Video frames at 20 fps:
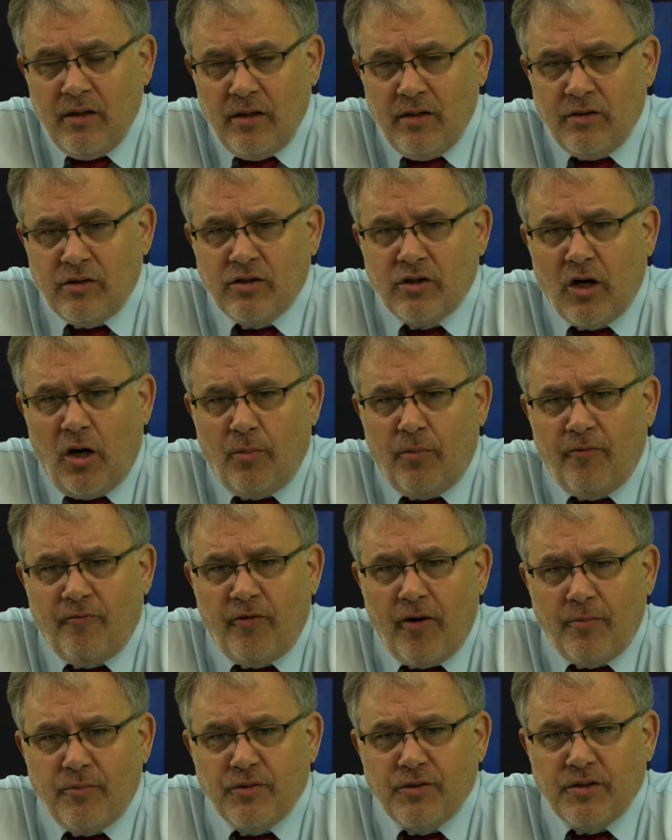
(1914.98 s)
in the scope of
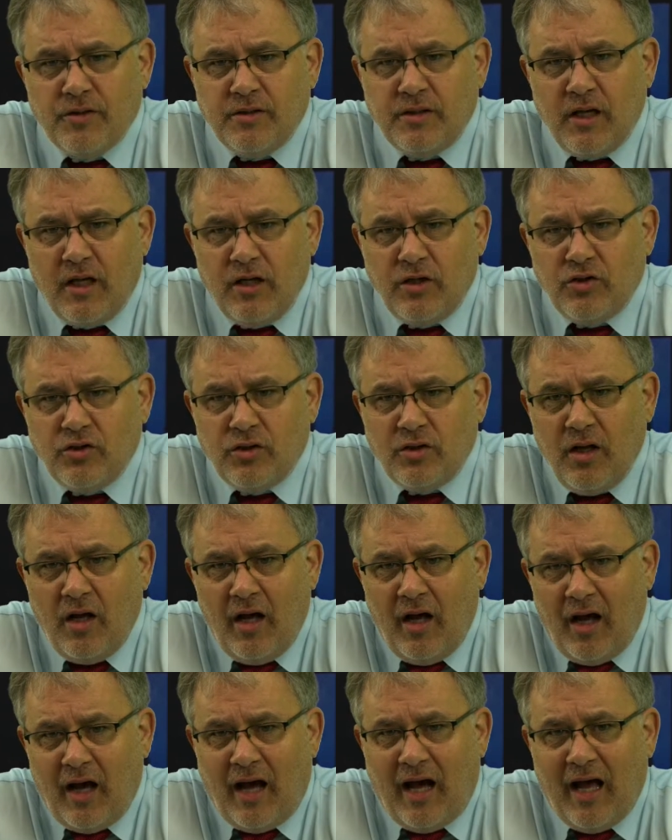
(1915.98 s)
representation,
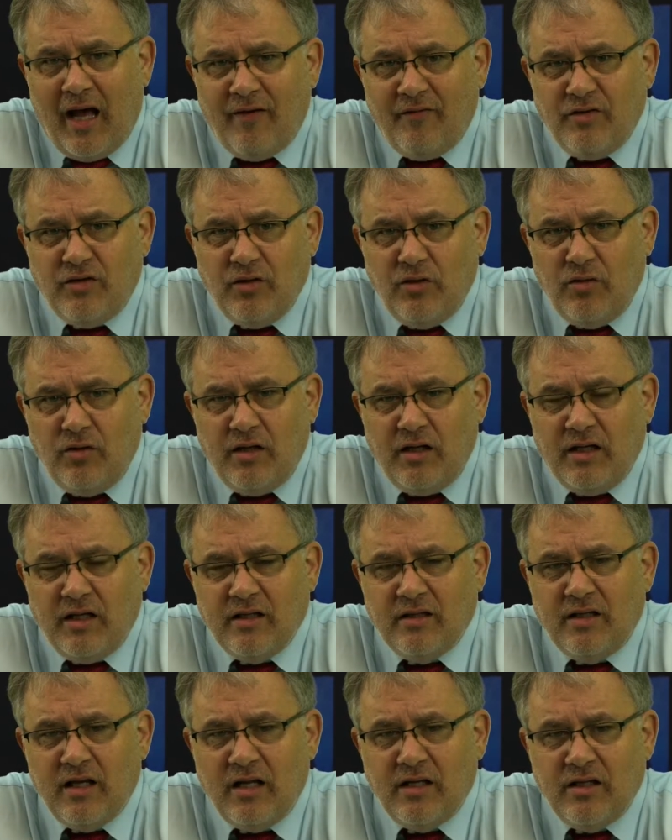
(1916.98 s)
I have a duty to
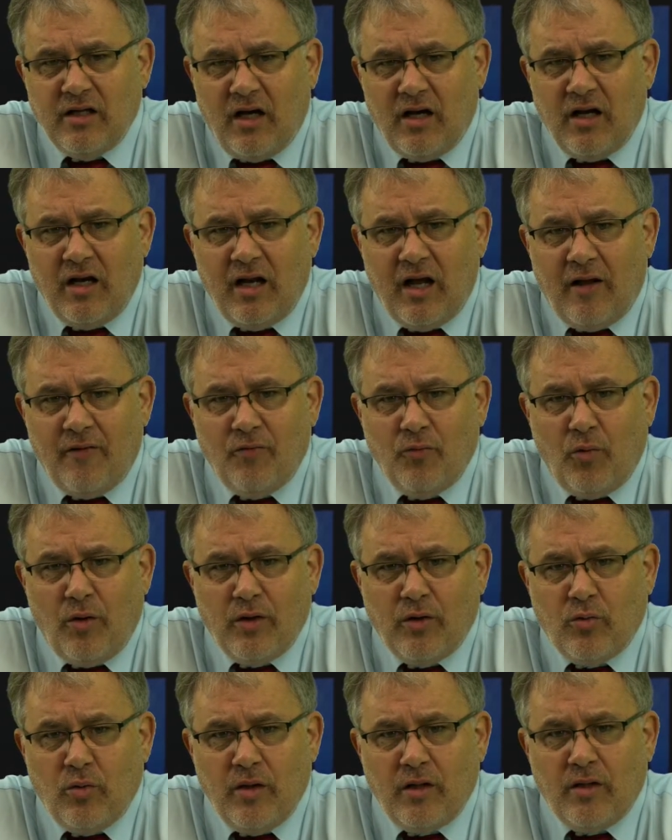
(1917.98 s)
get that done and out of the way
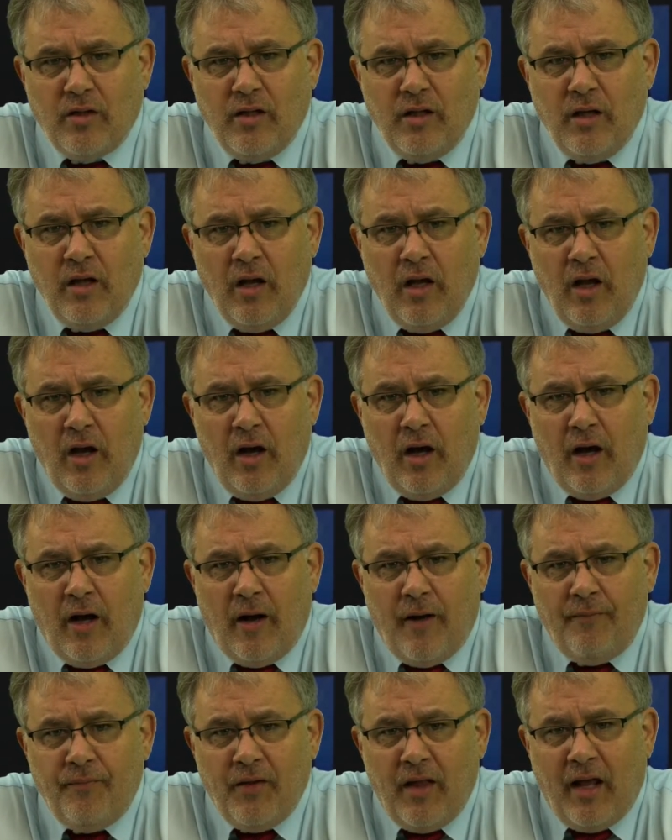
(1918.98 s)
quickly,
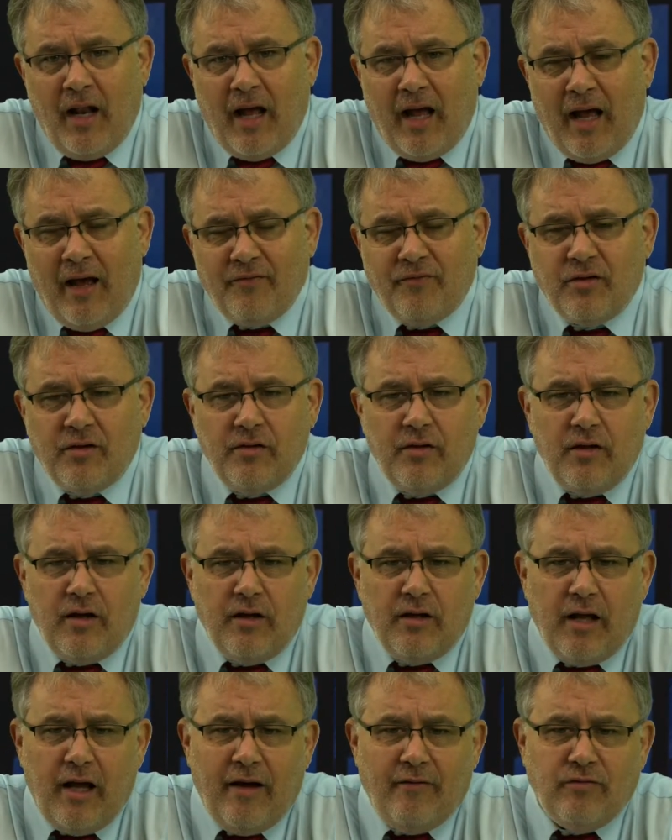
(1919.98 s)
and I have to
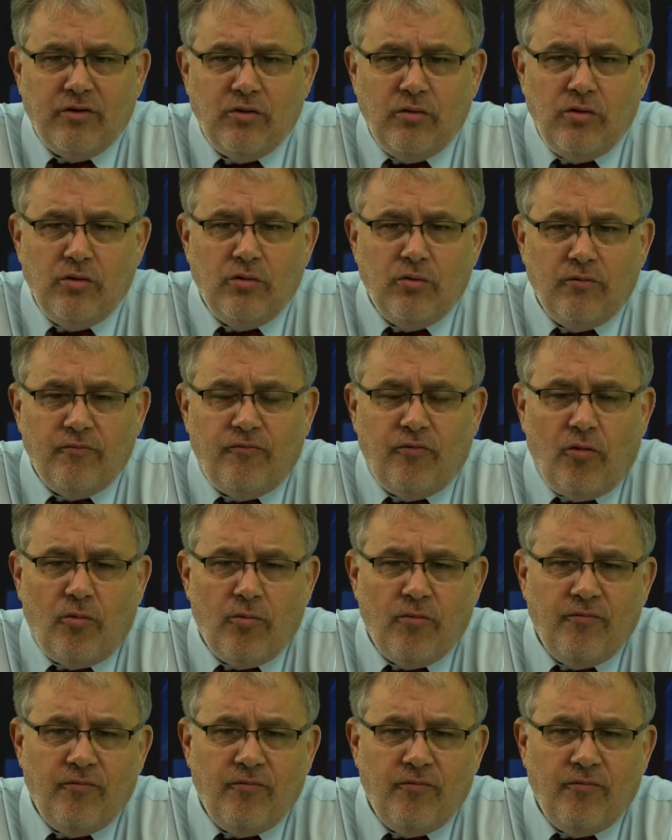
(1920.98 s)
have a duty to inform